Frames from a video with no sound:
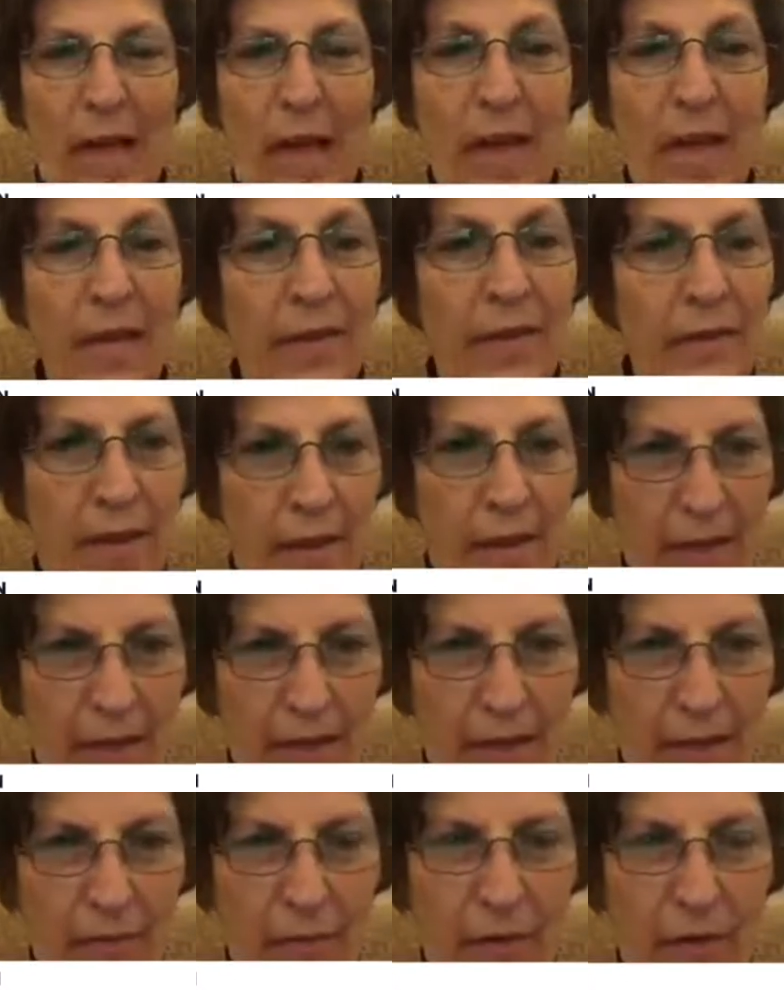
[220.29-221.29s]
anything
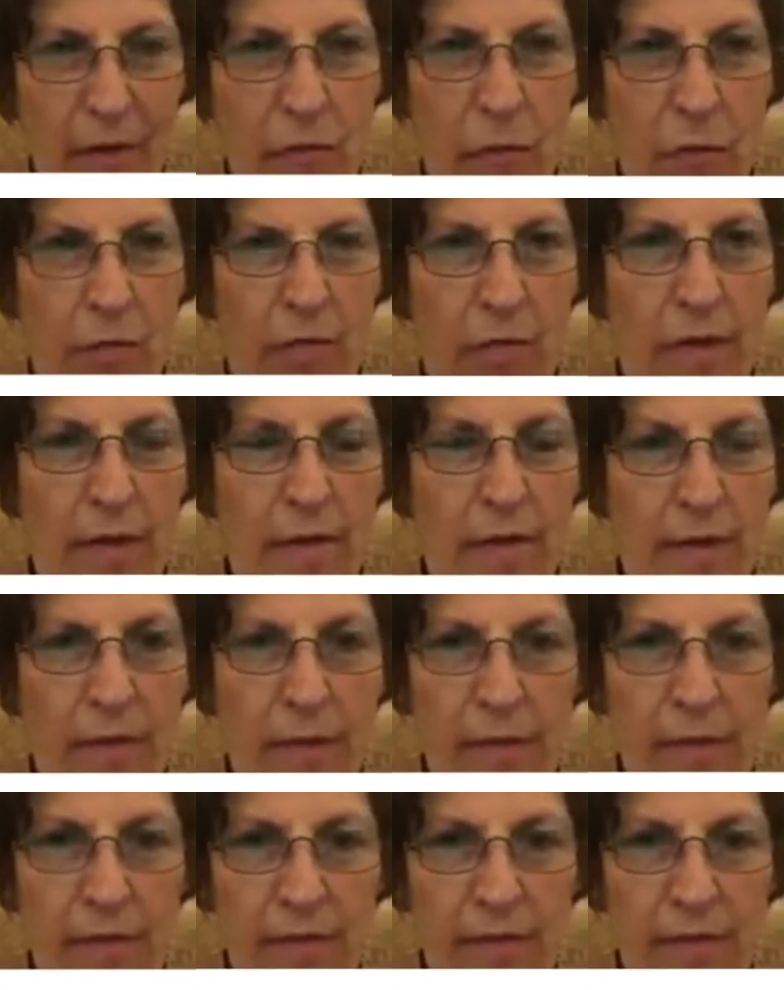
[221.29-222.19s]
in front of this uh,